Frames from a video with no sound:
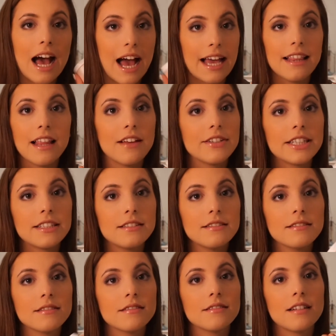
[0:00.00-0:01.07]
I love it.
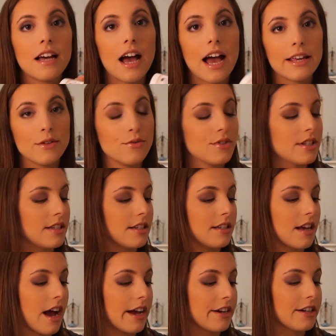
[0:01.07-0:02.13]
I used an
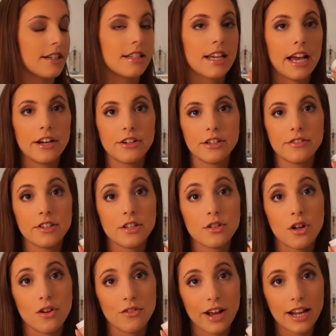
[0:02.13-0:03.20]
entire container of
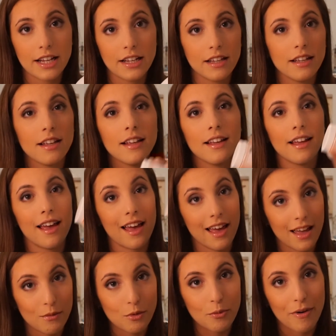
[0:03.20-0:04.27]
this already,
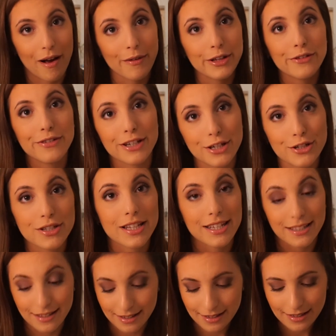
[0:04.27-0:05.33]
and we'll probably finish
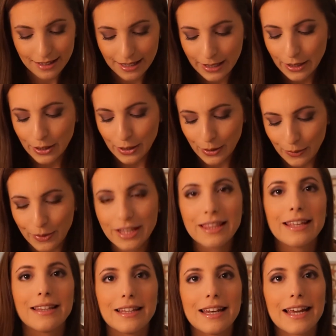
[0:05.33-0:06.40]
this
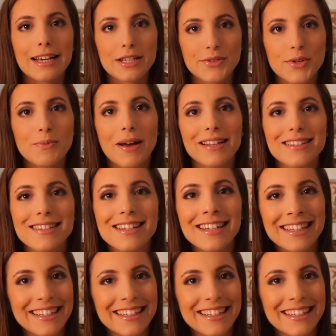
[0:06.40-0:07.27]
within the next few months.